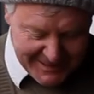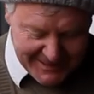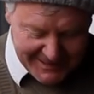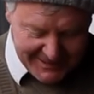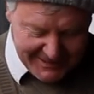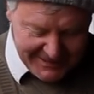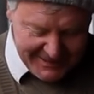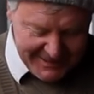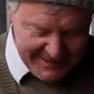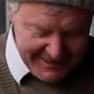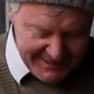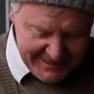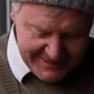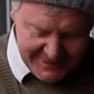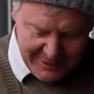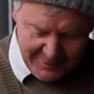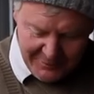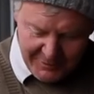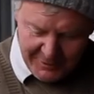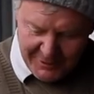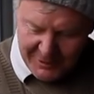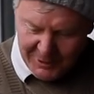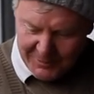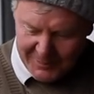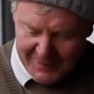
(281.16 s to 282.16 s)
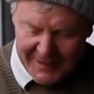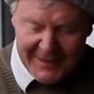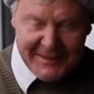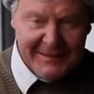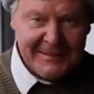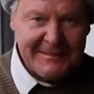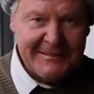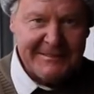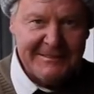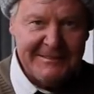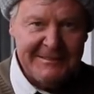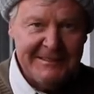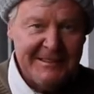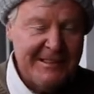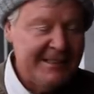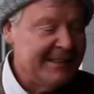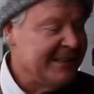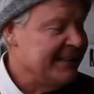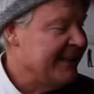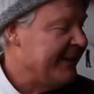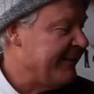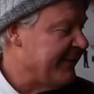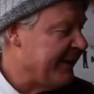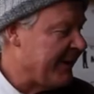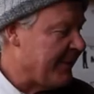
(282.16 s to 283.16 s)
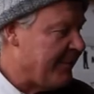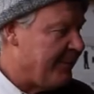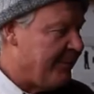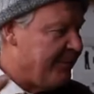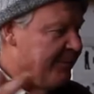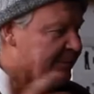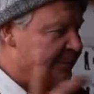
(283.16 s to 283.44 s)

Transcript: to clean this off a little bit. I'm gonna,